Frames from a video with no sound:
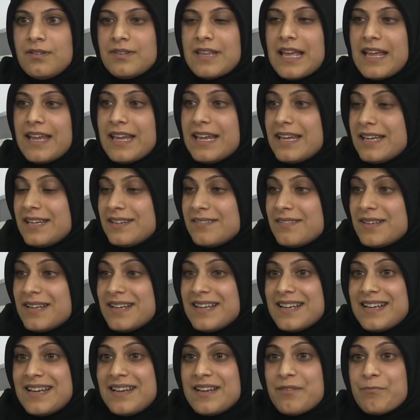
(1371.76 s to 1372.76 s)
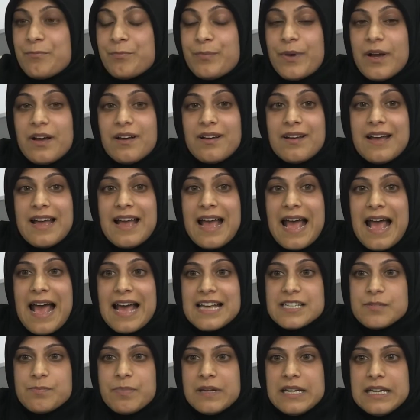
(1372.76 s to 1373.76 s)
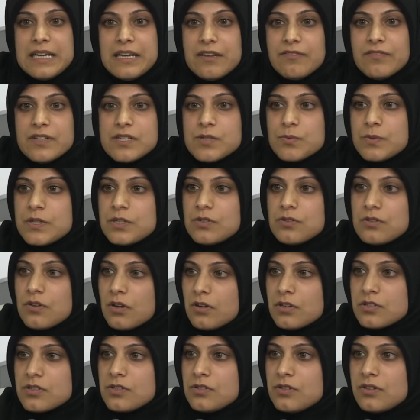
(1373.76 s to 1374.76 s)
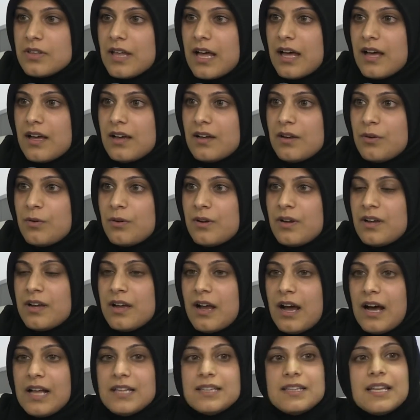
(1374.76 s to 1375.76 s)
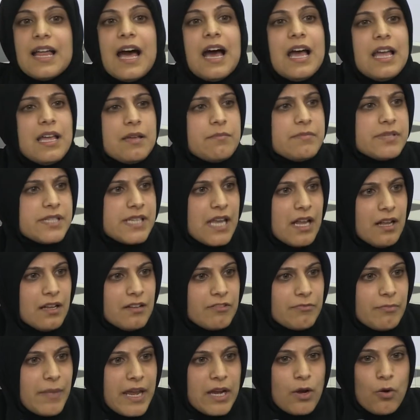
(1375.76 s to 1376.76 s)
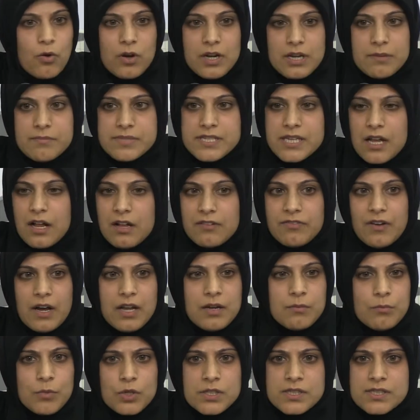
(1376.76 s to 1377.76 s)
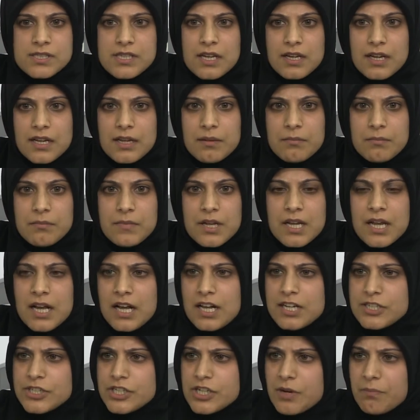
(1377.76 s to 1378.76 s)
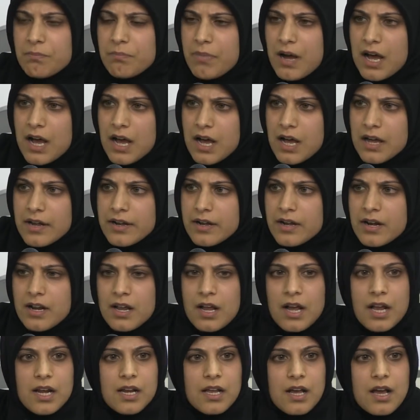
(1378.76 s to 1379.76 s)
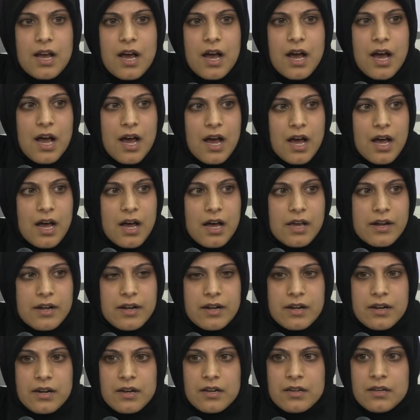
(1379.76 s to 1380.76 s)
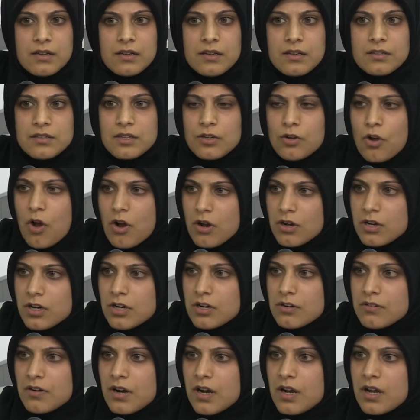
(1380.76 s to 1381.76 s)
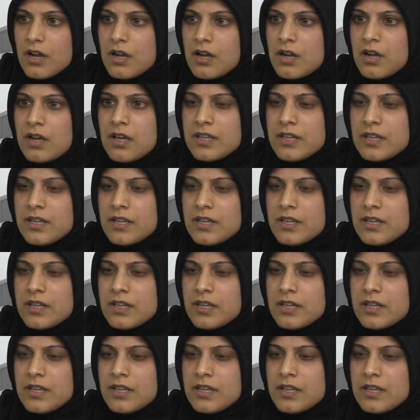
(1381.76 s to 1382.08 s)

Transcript: But as believers, we do not do that. Allah himself may call himself Al-Muntaqim, Al-Jabbar, Al-Qahhar, the Conqueror,